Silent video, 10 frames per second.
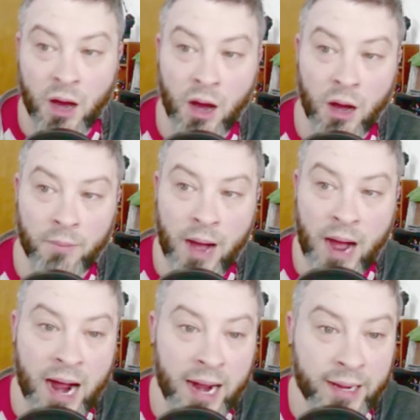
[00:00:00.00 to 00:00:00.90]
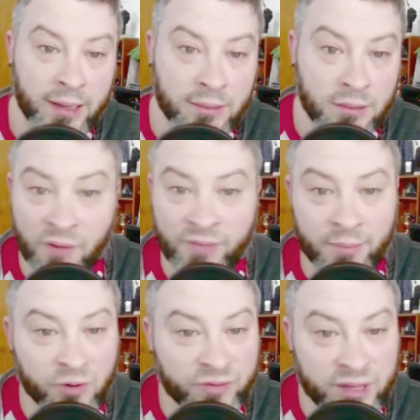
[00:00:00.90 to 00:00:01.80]
I love that
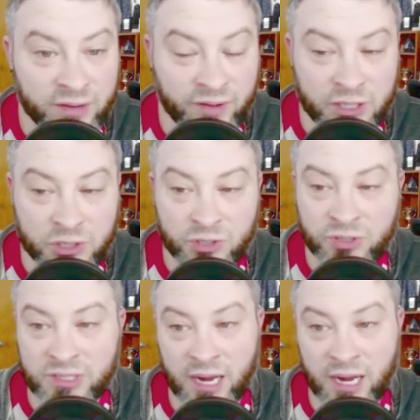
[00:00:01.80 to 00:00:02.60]
movie, The Avengers.